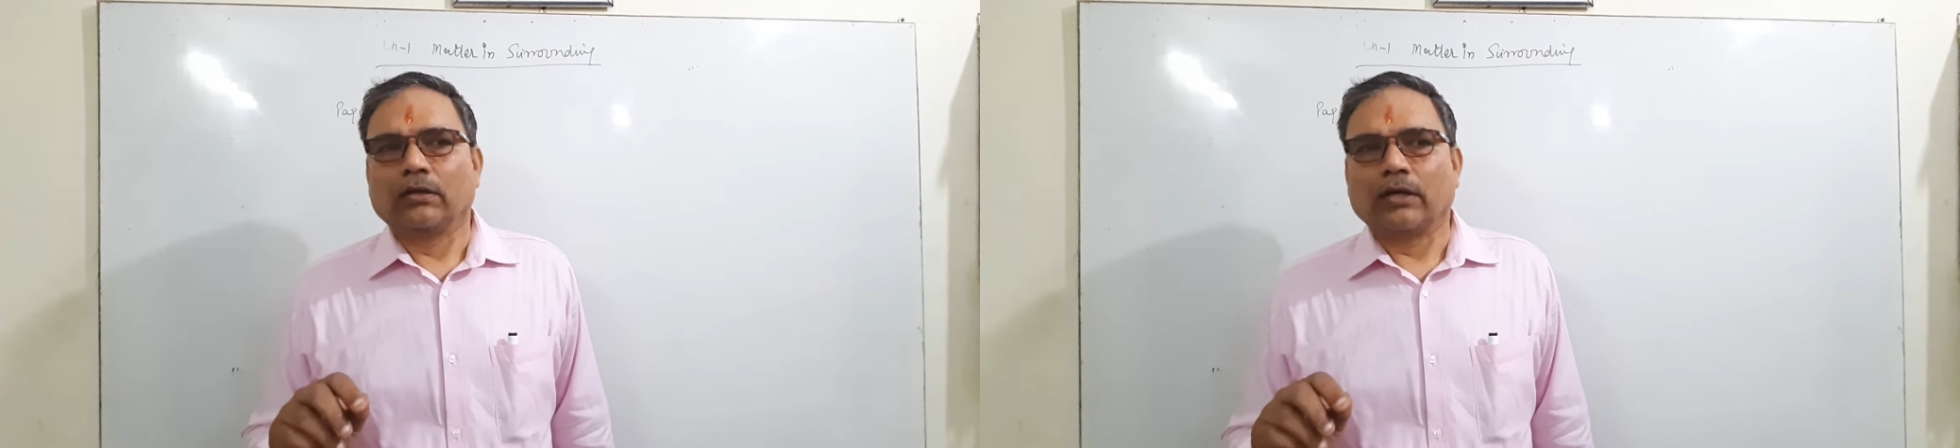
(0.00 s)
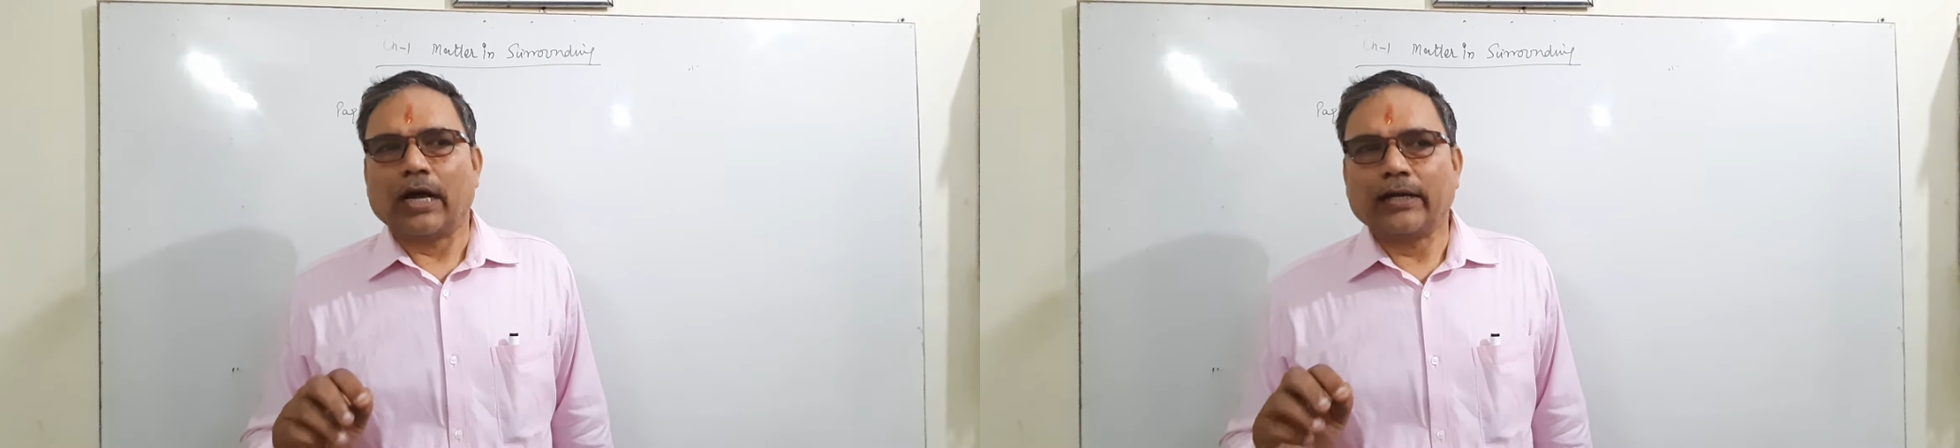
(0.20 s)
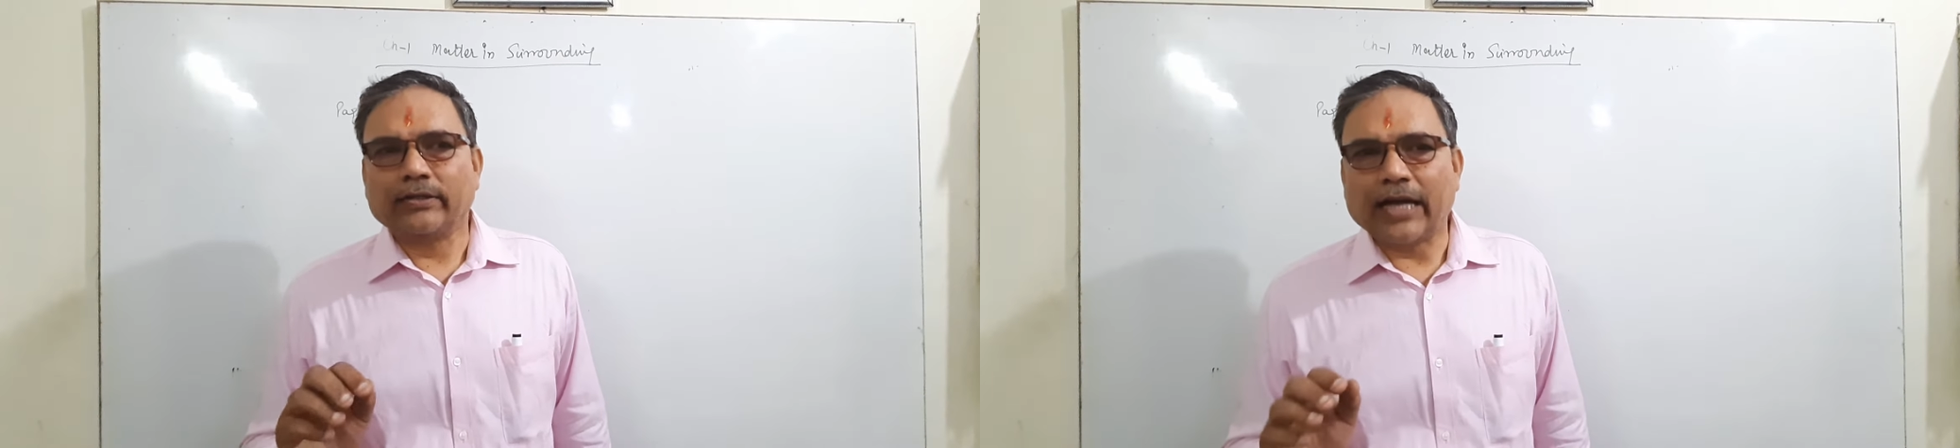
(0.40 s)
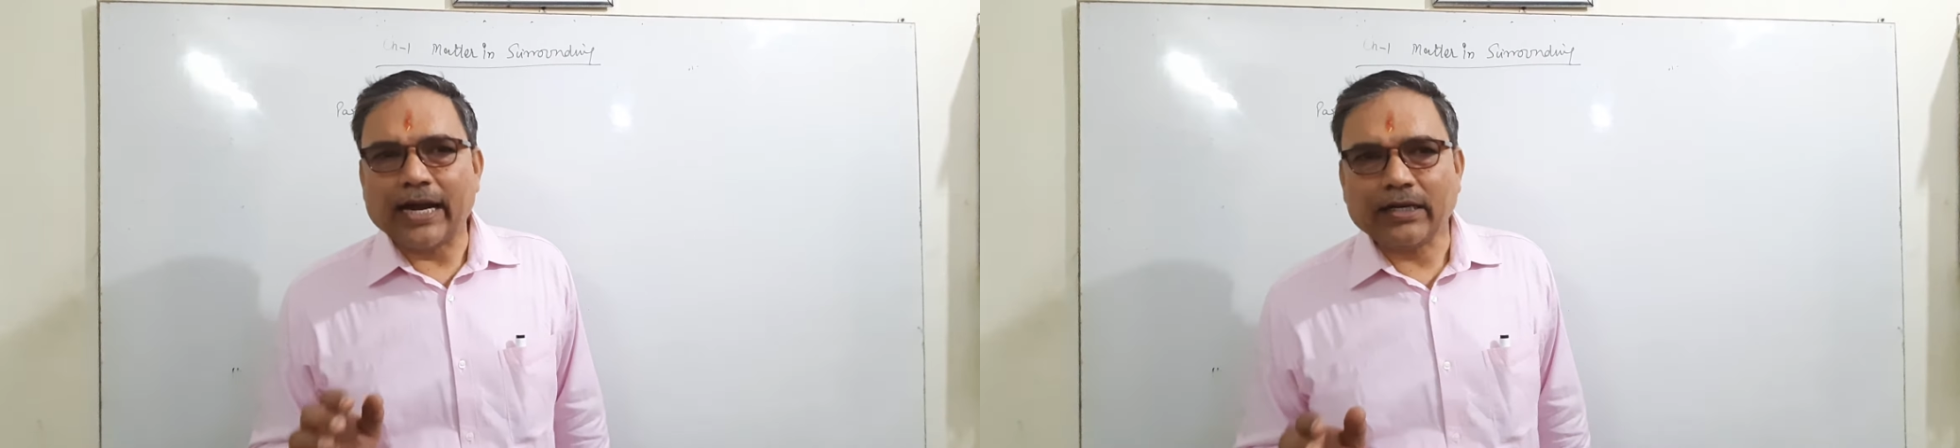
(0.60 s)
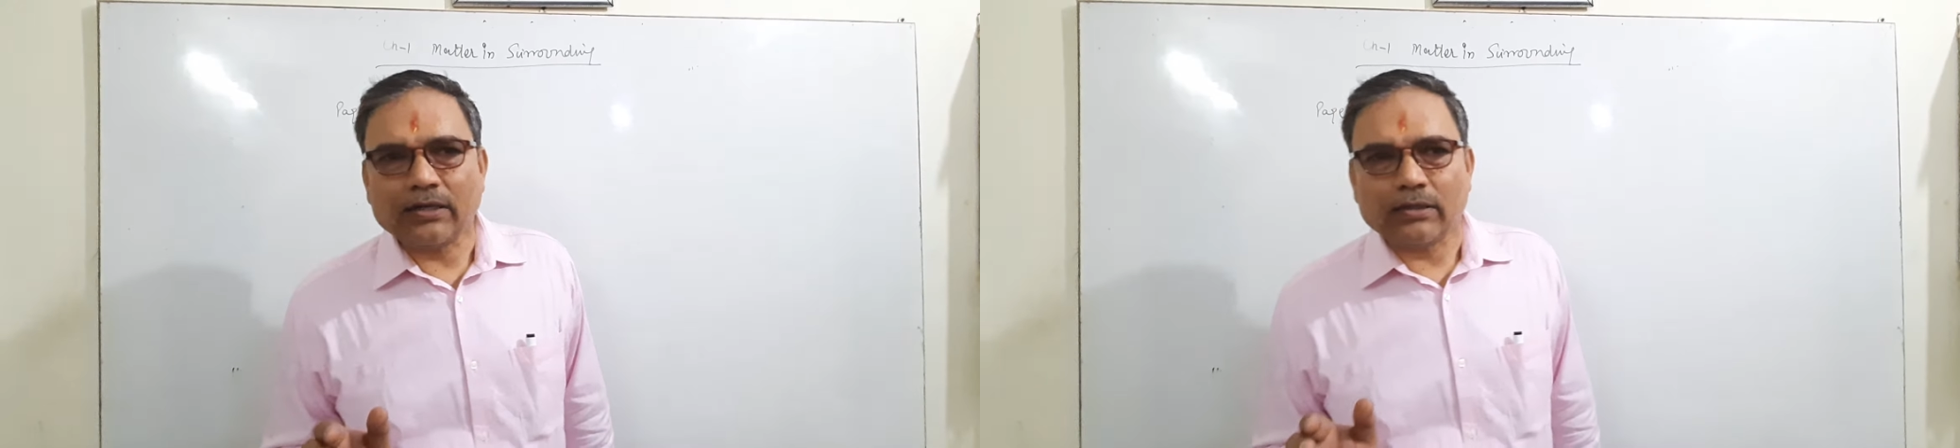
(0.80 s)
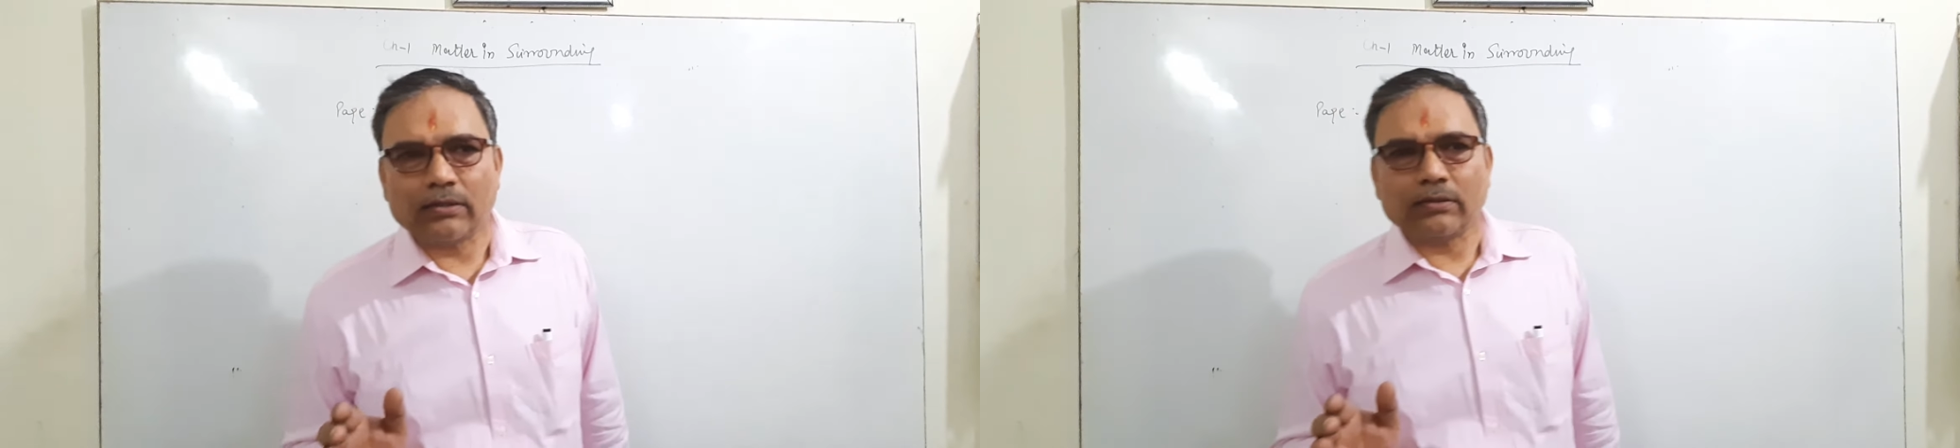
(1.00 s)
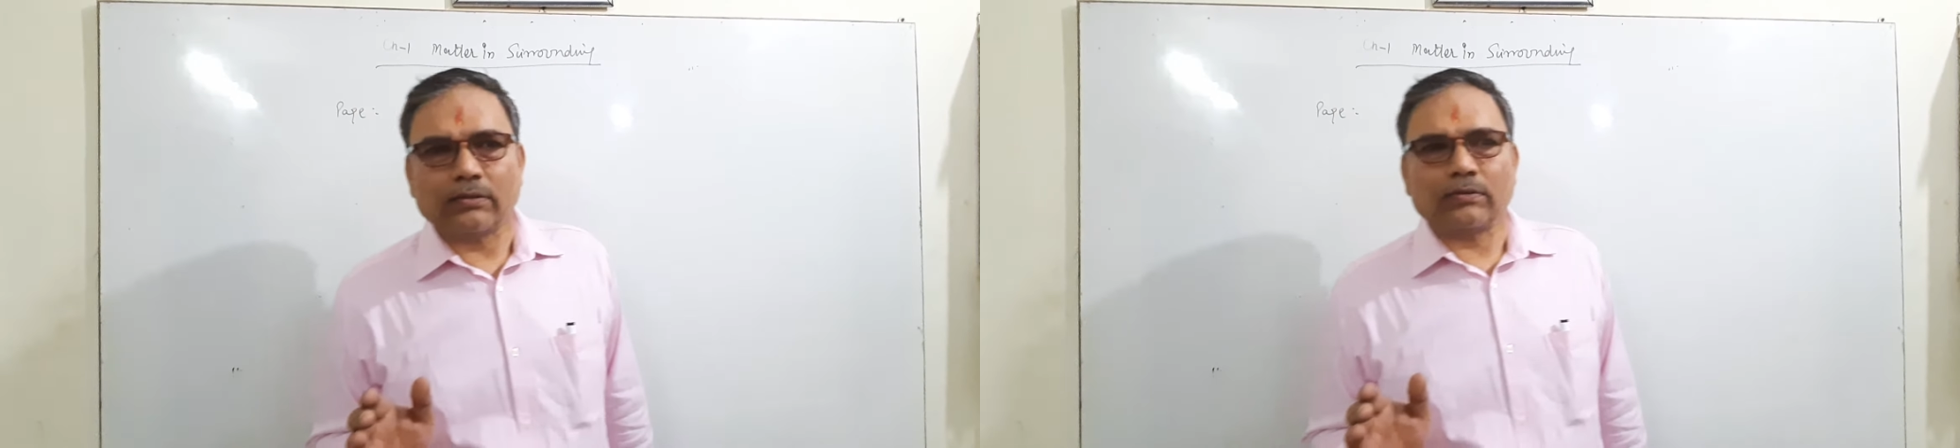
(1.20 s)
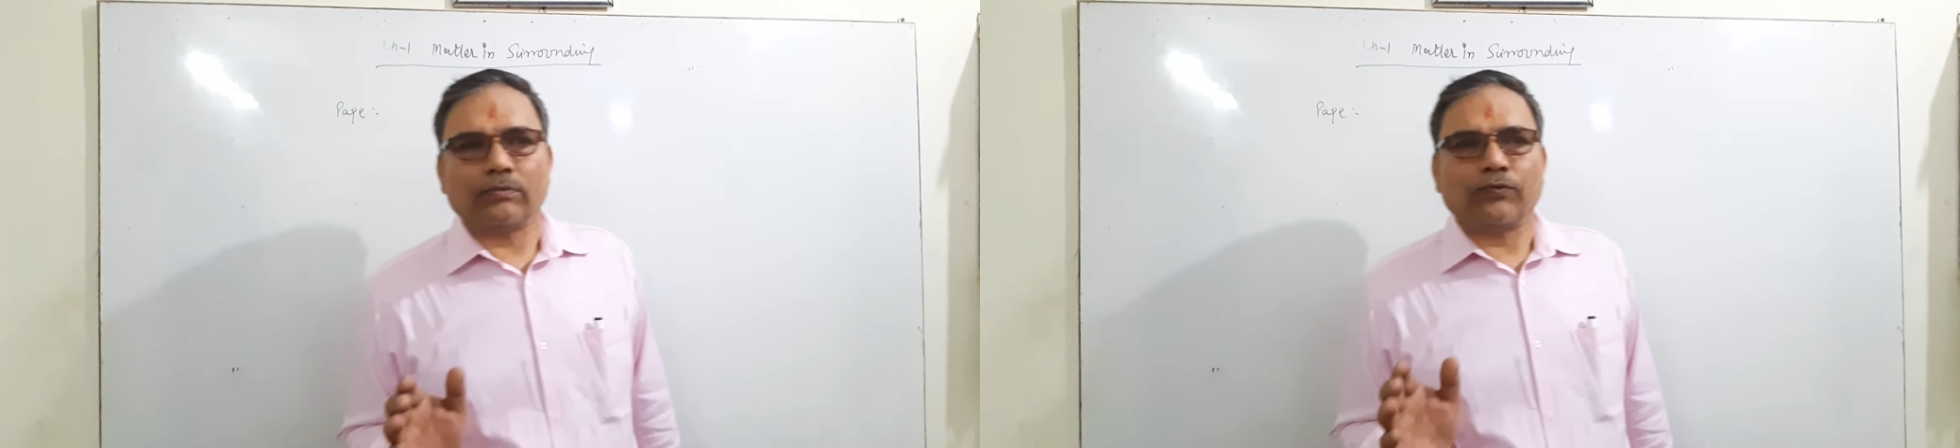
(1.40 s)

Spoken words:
and that